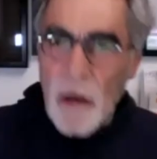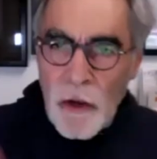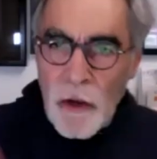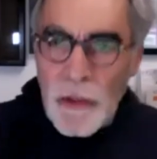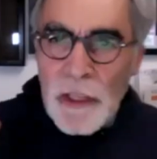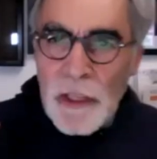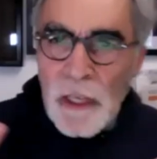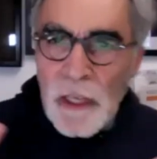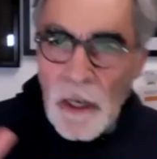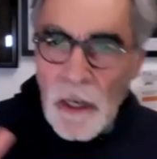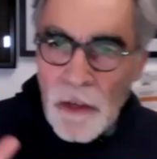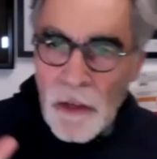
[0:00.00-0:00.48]
uh,
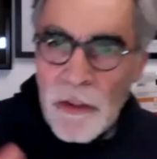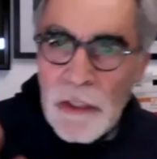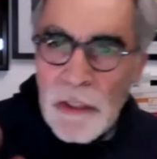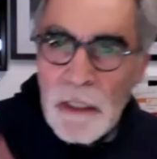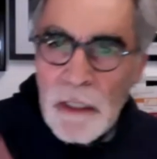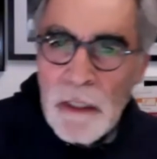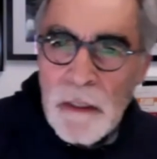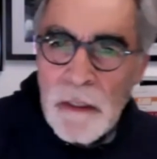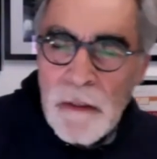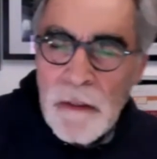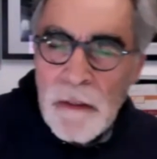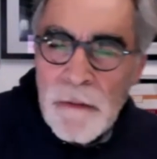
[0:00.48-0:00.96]
mean, just
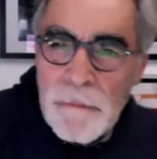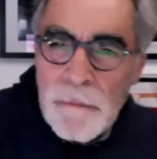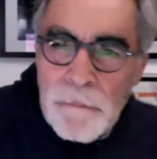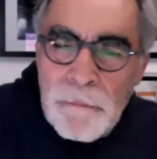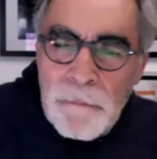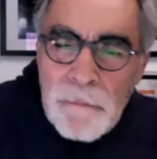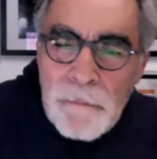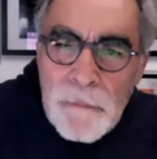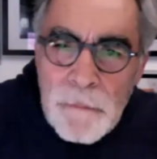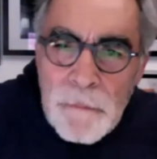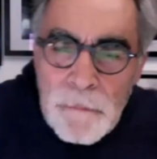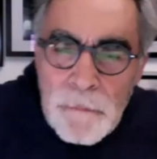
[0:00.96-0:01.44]
look,
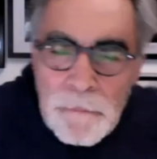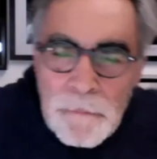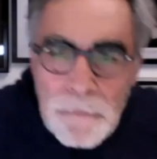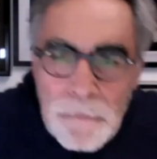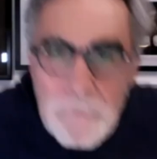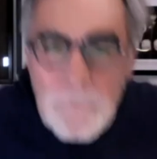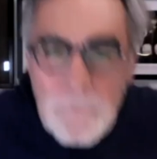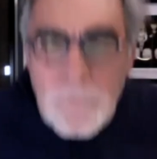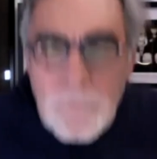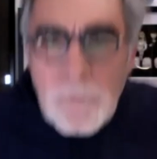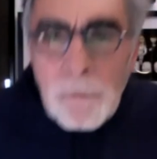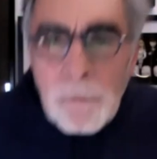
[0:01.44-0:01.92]
just uh,
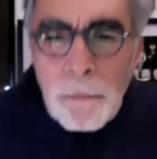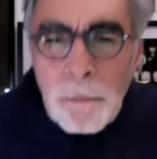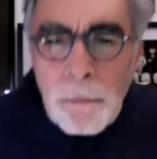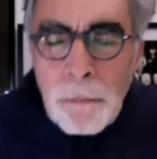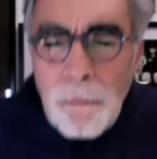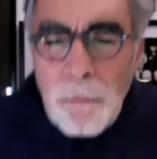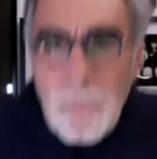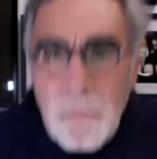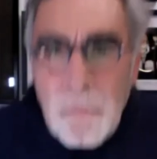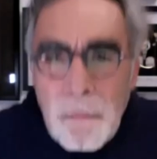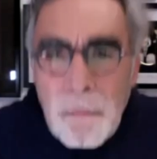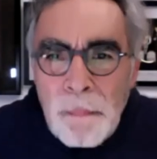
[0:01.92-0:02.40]
look up
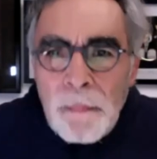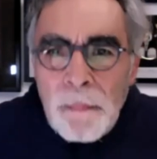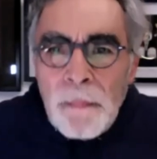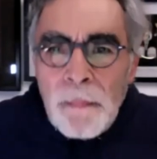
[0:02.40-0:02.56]
a local